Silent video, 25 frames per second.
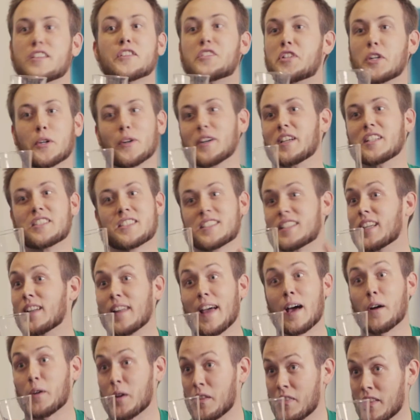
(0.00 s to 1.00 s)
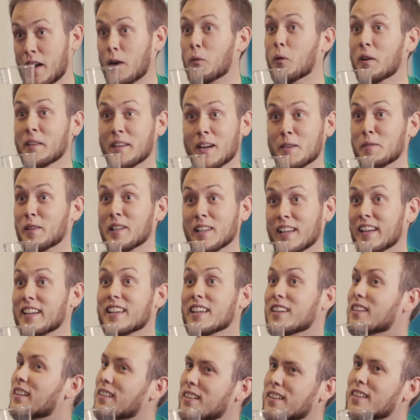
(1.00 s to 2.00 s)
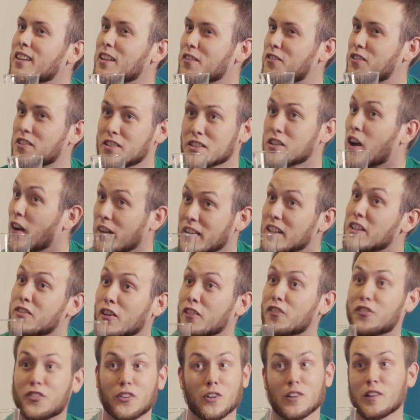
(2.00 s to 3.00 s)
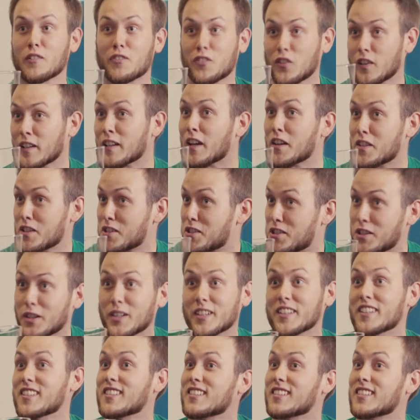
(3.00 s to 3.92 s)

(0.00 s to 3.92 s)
The jury is still out on that one. I mean, like, it's not even fully understood.